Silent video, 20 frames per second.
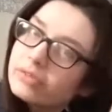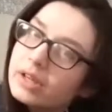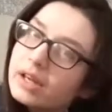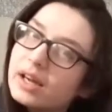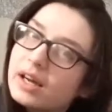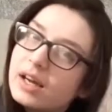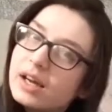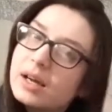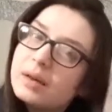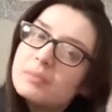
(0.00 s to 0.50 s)

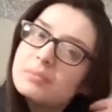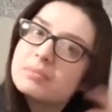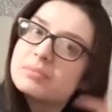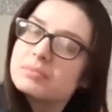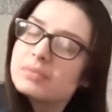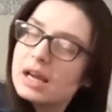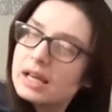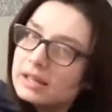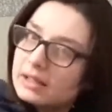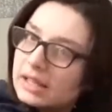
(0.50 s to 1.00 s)

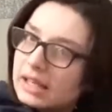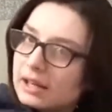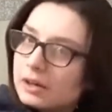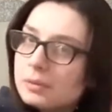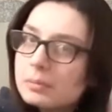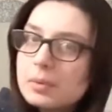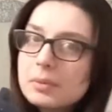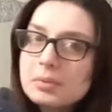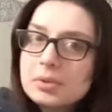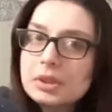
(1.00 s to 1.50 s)
I
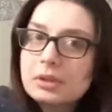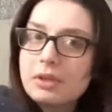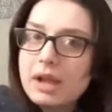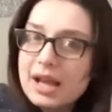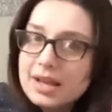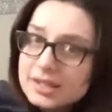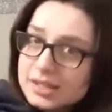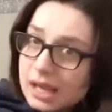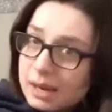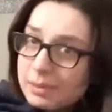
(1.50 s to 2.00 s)
can't remember the
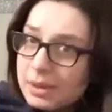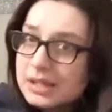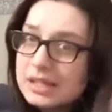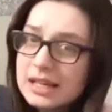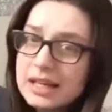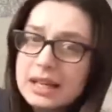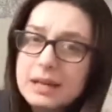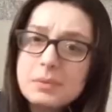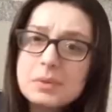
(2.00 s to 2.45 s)
last time I did it.